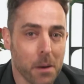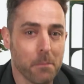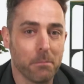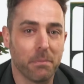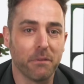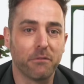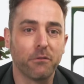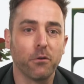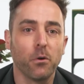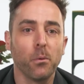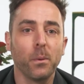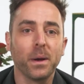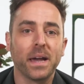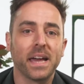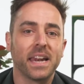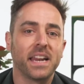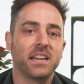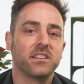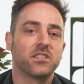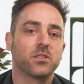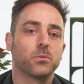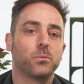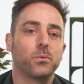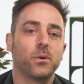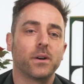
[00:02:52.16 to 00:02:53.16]
Before we get
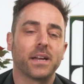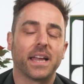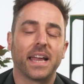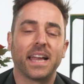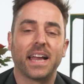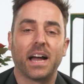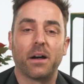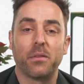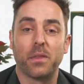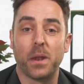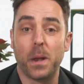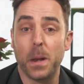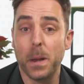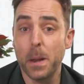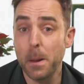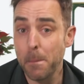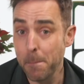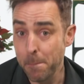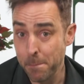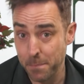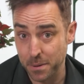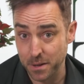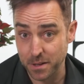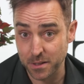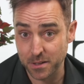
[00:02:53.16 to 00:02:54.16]
into working out the
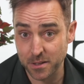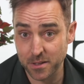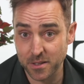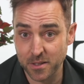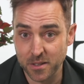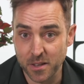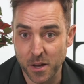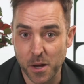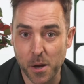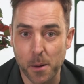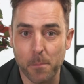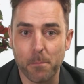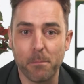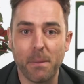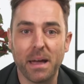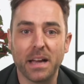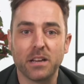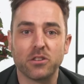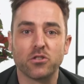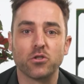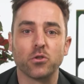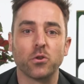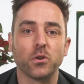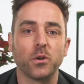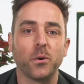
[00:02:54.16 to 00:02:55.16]
numbers, make
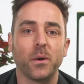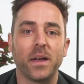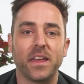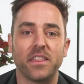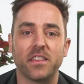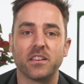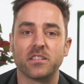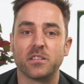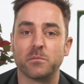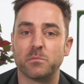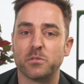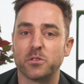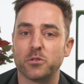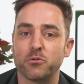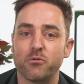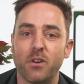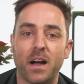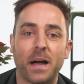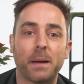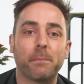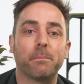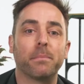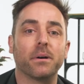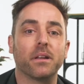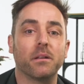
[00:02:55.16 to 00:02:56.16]
sure you hit the
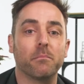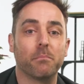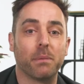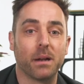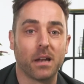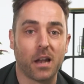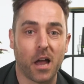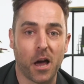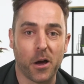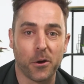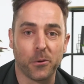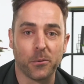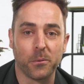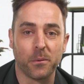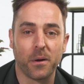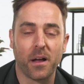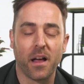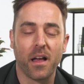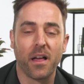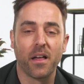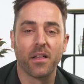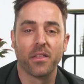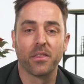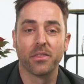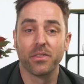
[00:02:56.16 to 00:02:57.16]
subscribe button below.
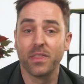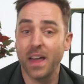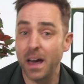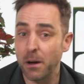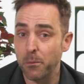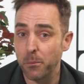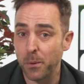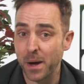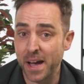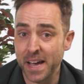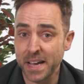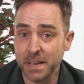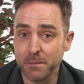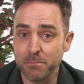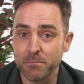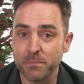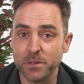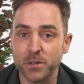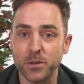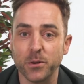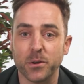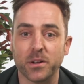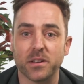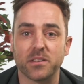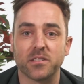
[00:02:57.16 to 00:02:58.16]
That way,
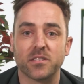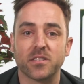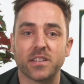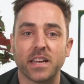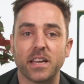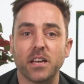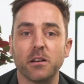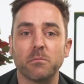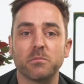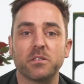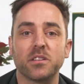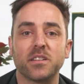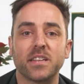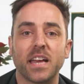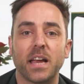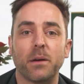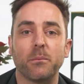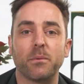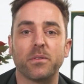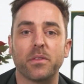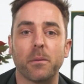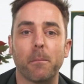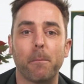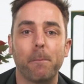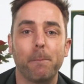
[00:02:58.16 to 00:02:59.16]
you can stay up to date
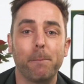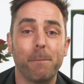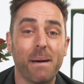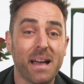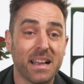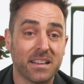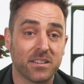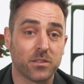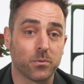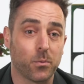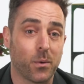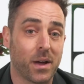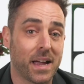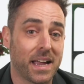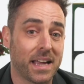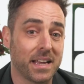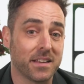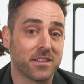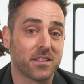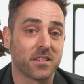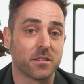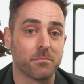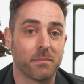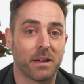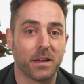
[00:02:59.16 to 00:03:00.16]
with the best ways
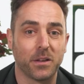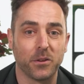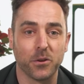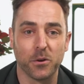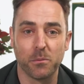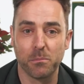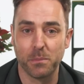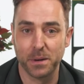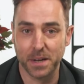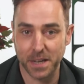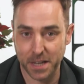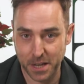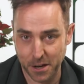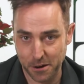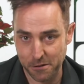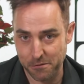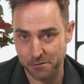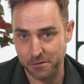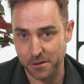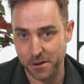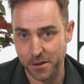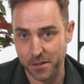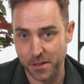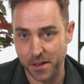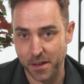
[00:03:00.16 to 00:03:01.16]
to make your money go
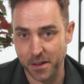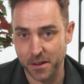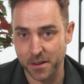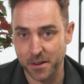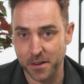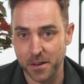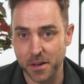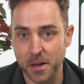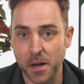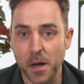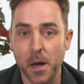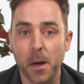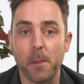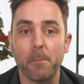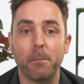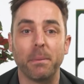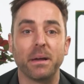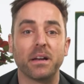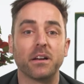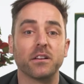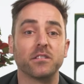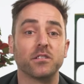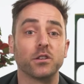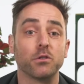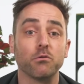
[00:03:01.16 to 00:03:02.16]
further.
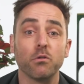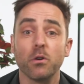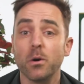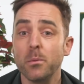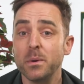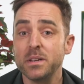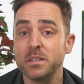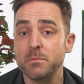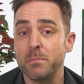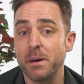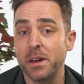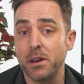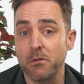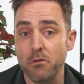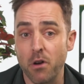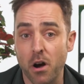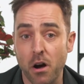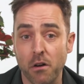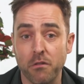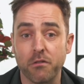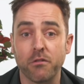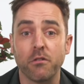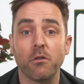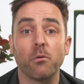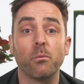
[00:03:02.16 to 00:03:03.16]
Because you're always better
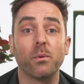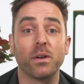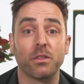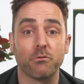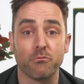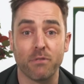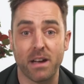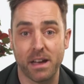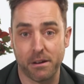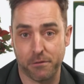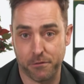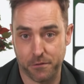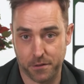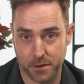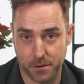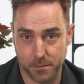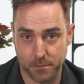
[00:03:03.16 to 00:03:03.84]
off with Rift.